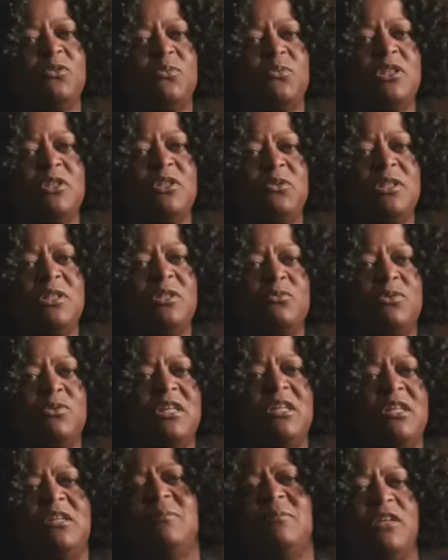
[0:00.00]
Wilson had
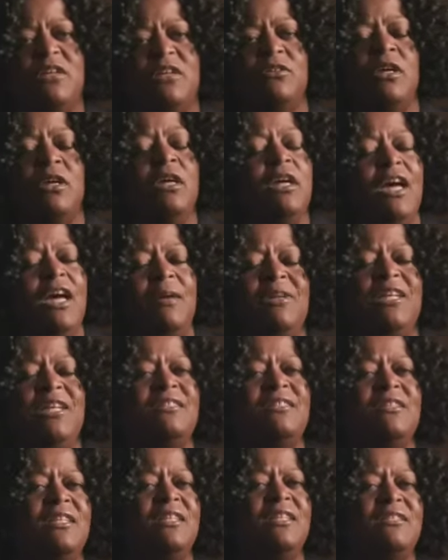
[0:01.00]
always dreamed of
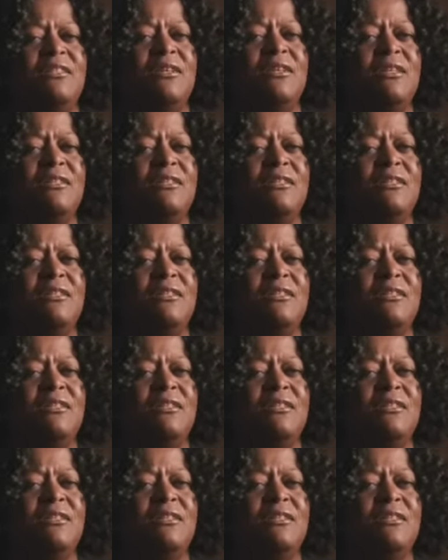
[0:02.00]
owning her own